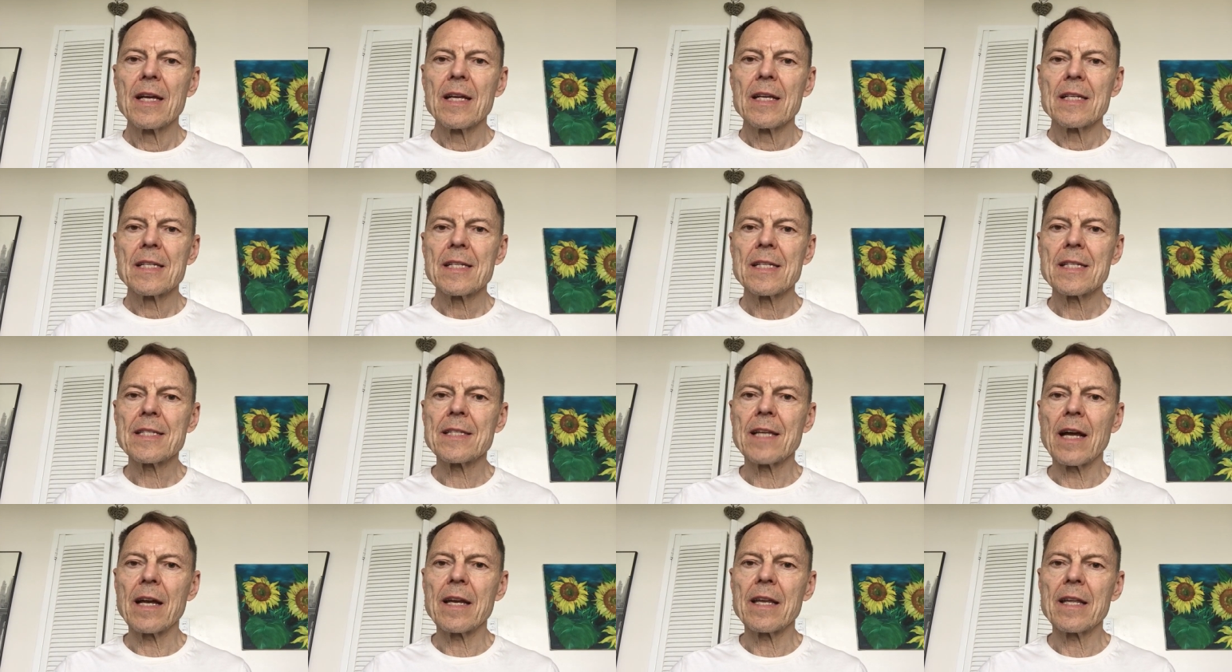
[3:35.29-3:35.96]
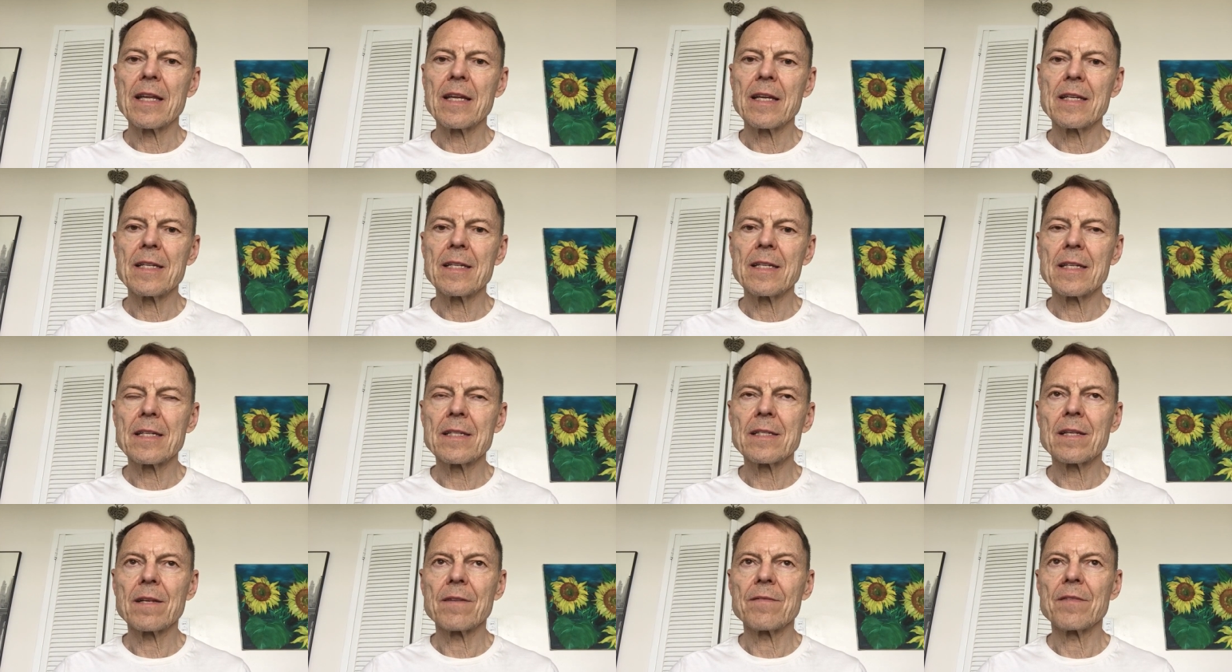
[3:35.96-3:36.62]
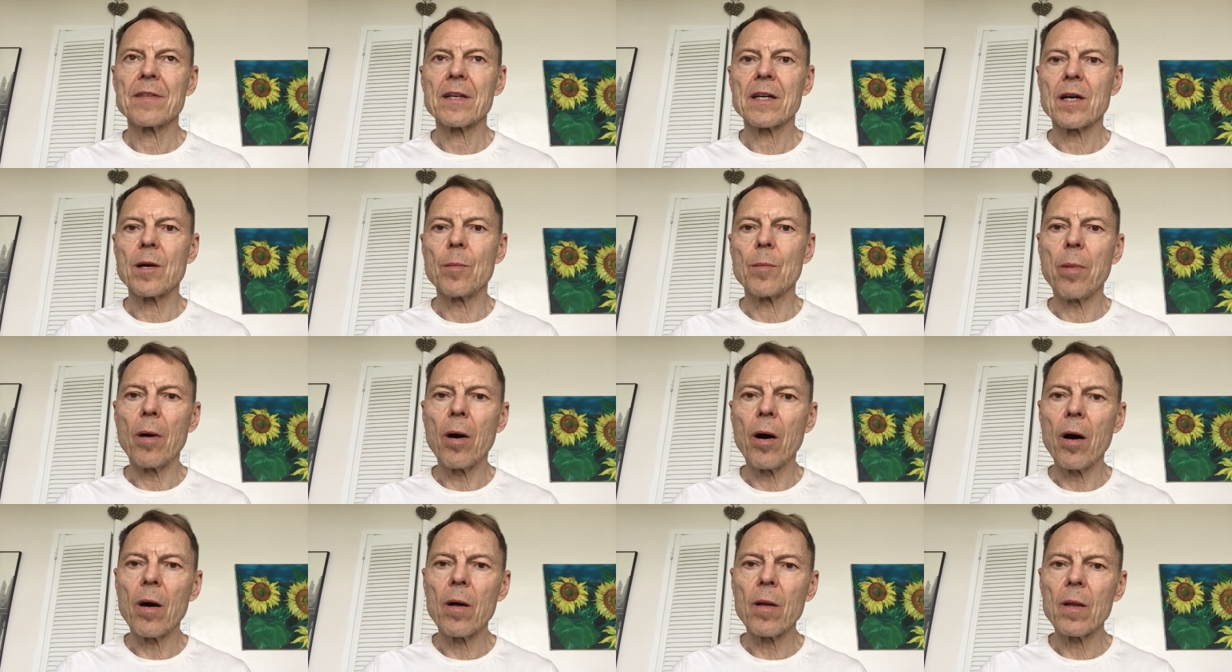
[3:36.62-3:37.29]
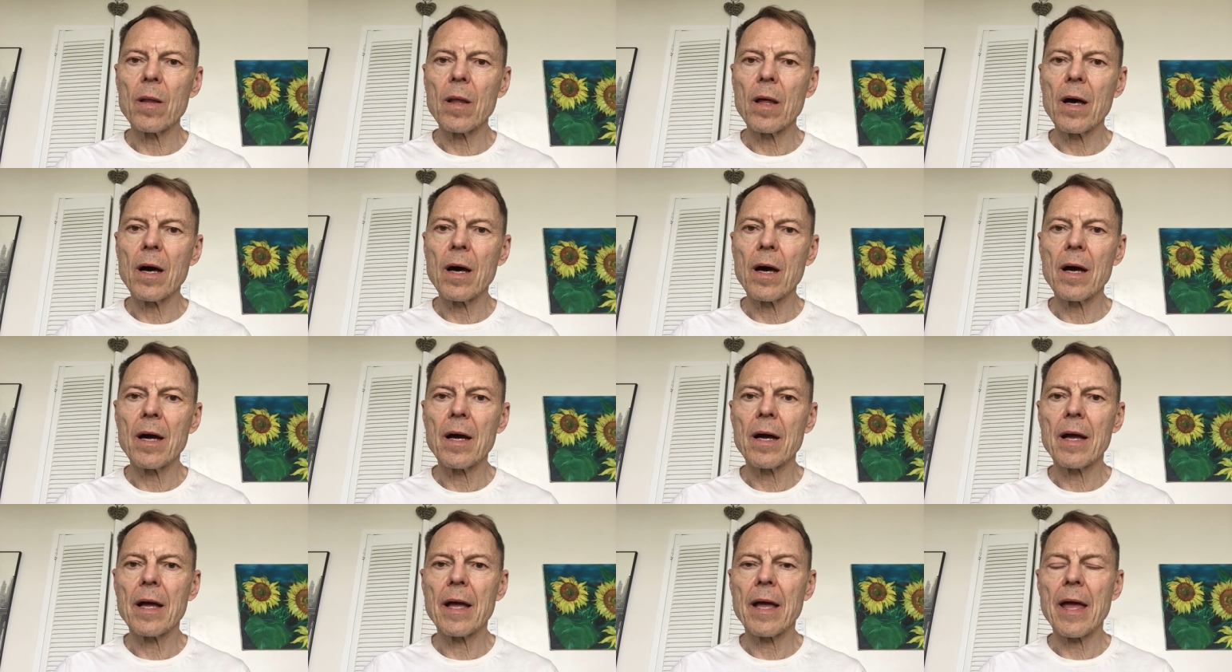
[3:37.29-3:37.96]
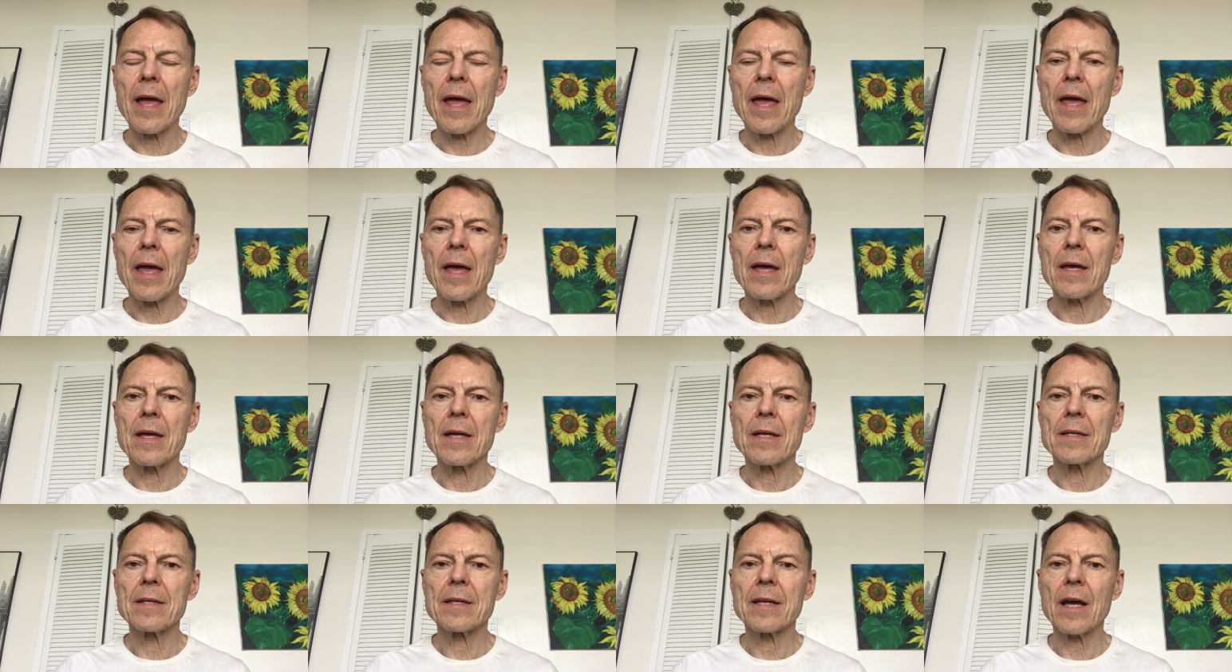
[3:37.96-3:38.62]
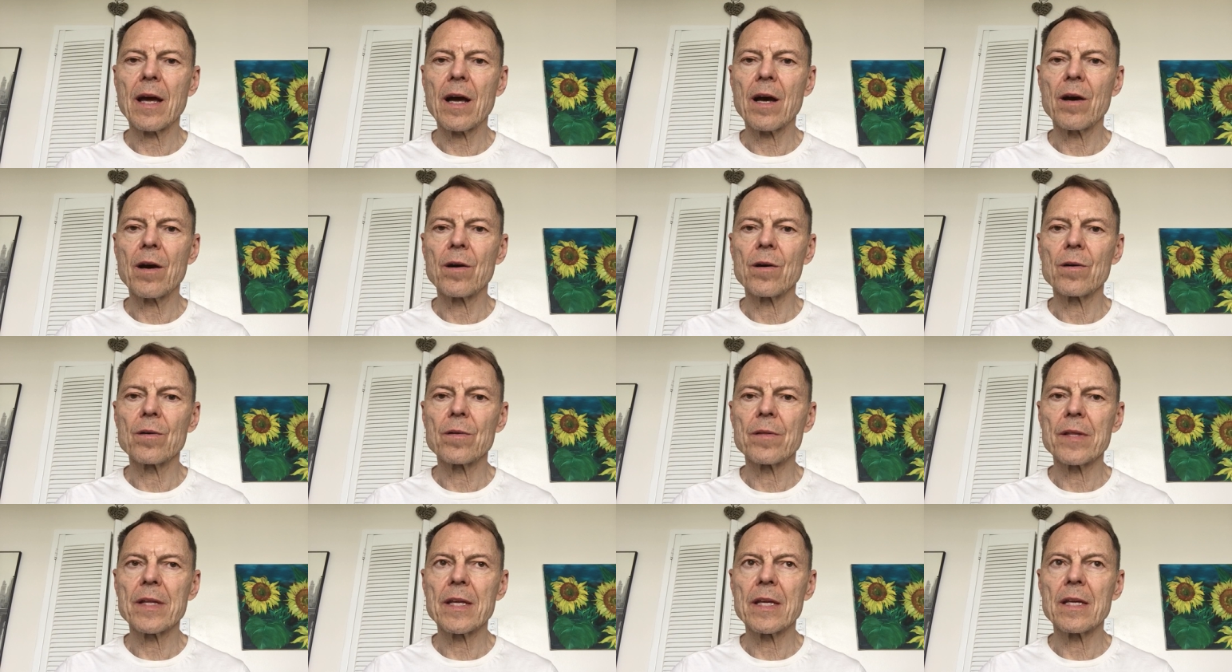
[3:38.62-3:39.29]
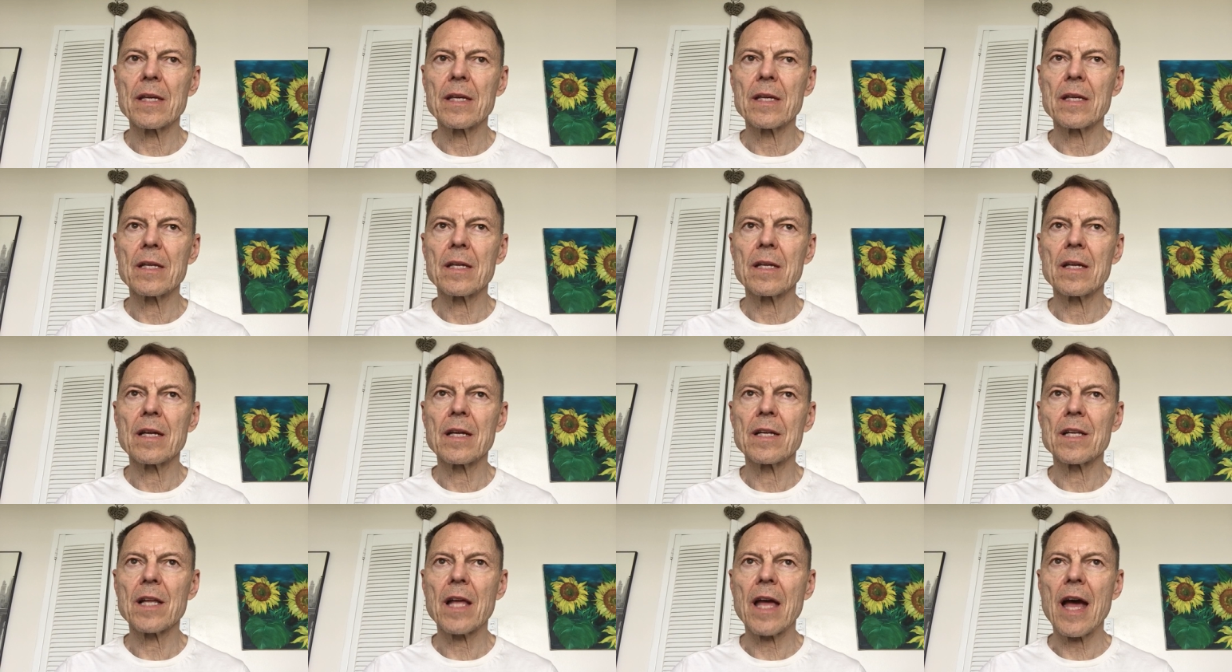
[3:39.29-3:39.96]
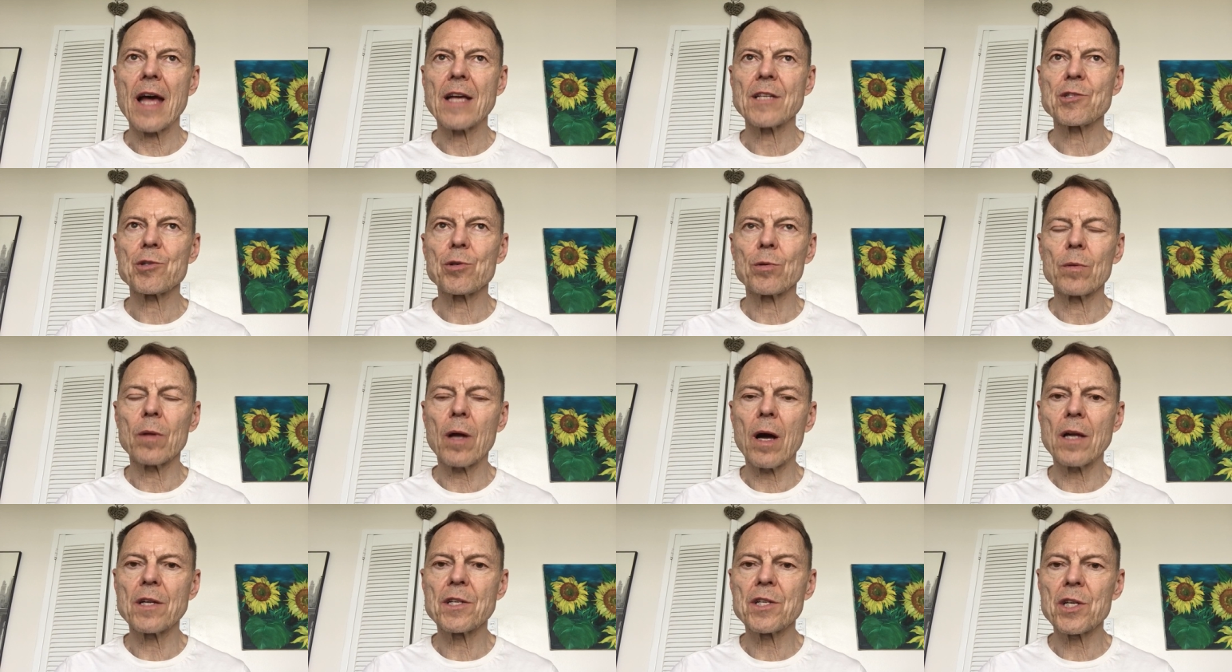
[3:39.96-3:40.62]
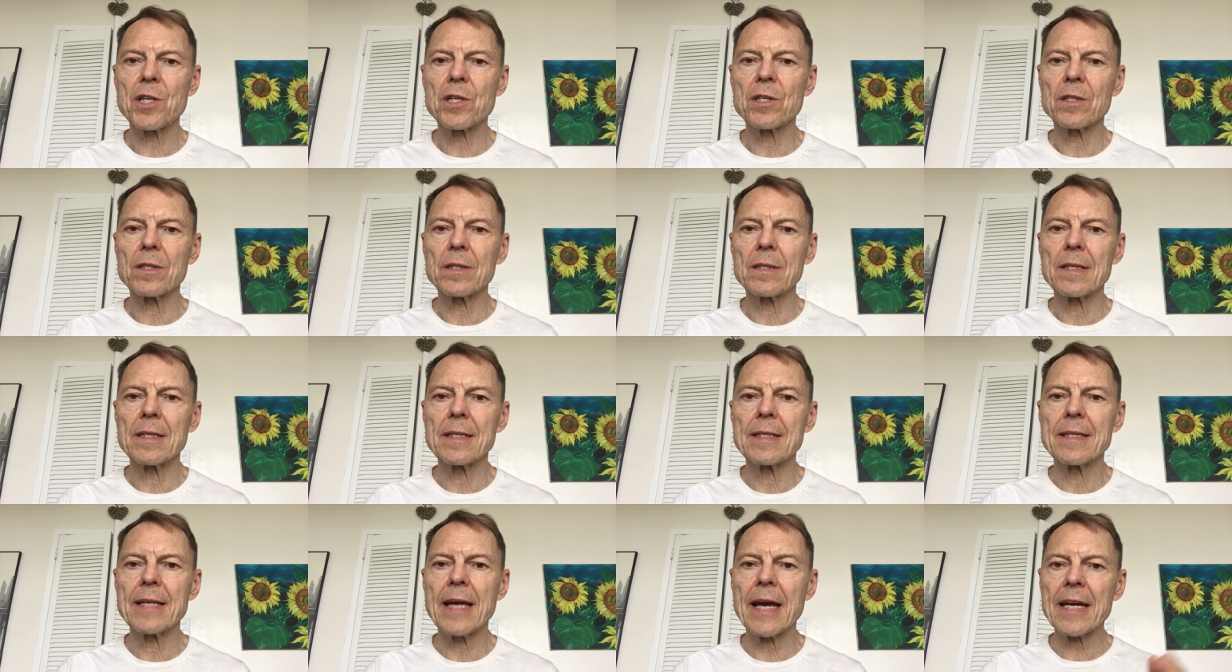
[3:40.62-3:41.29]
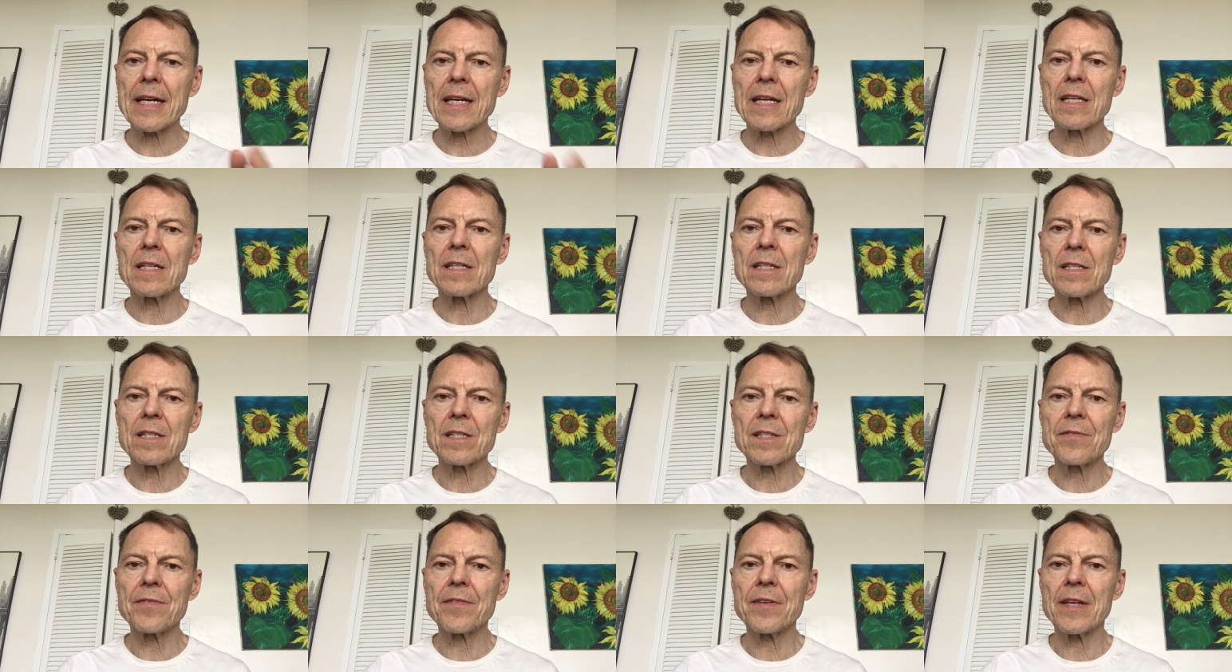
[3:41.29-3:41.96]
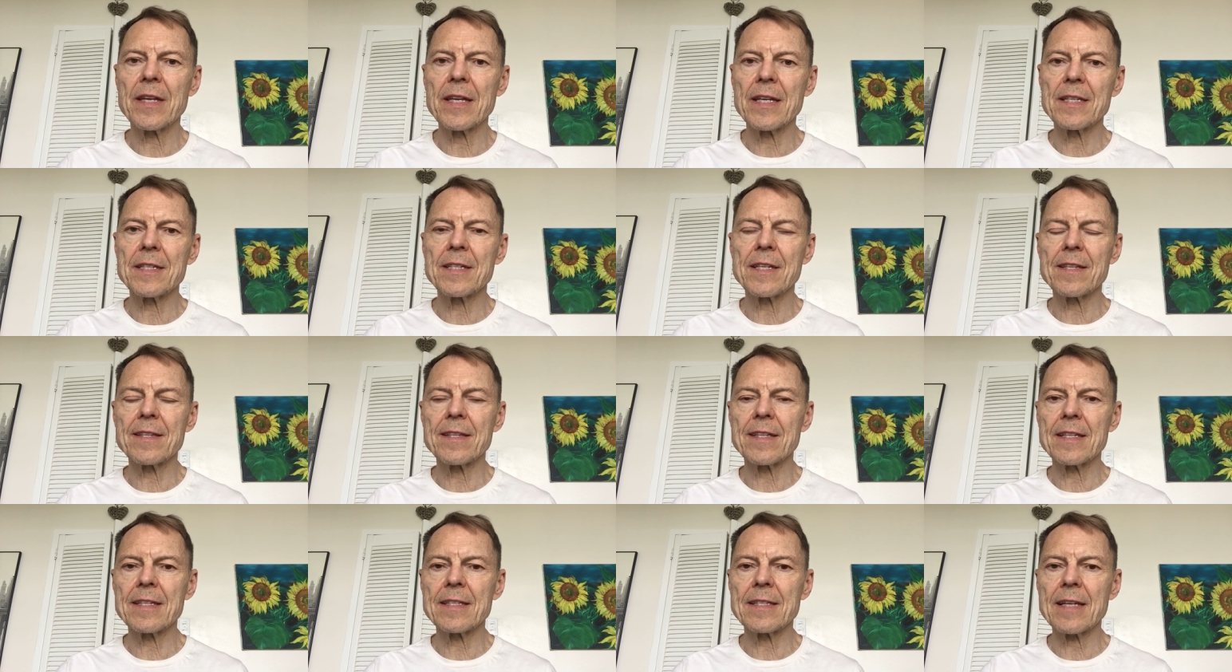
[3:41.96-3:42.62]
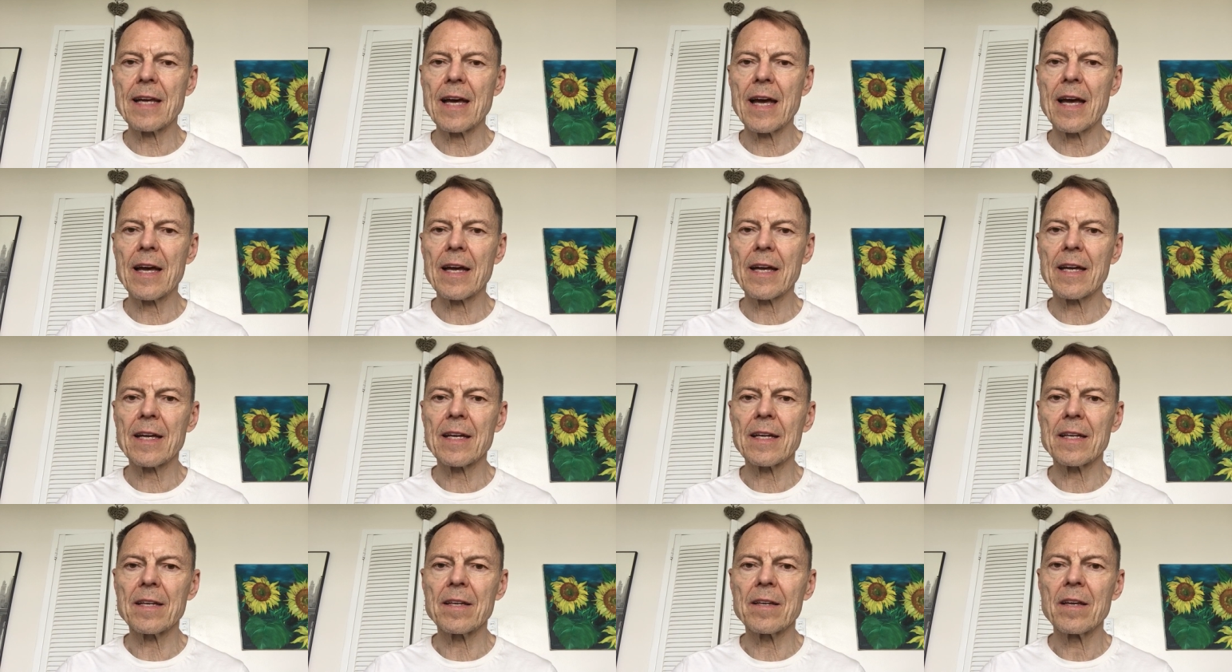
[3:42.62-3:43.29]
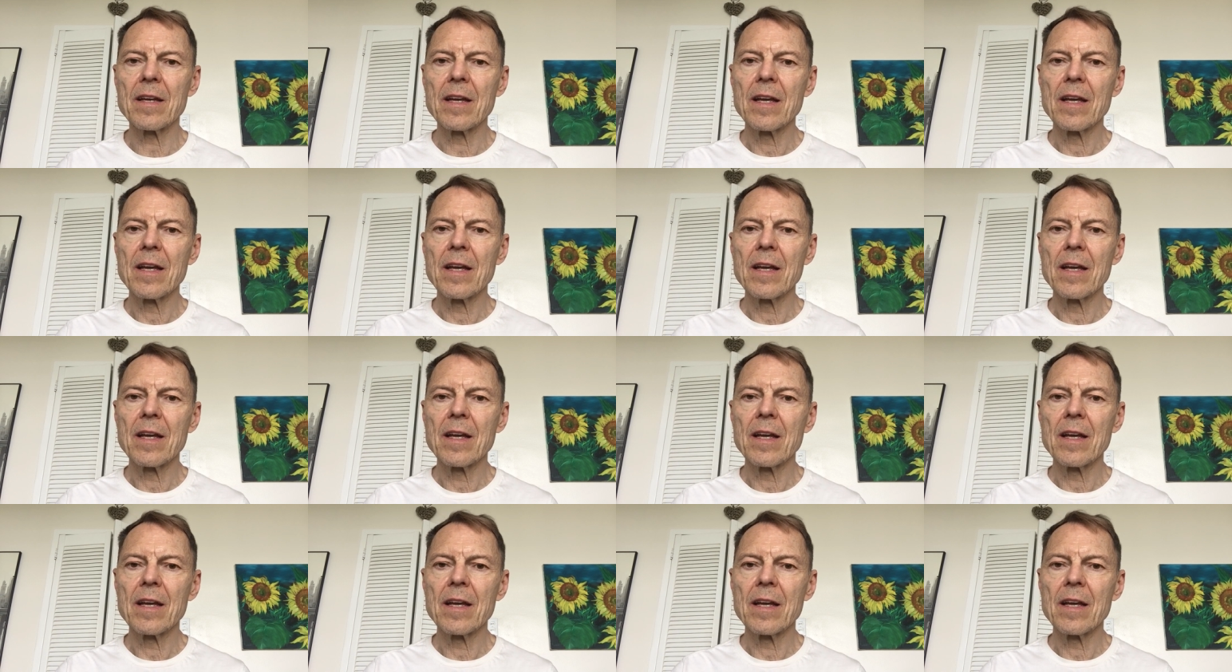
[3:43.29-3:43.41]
studies of the Kabbalah and how the astrological decans fit into the deck and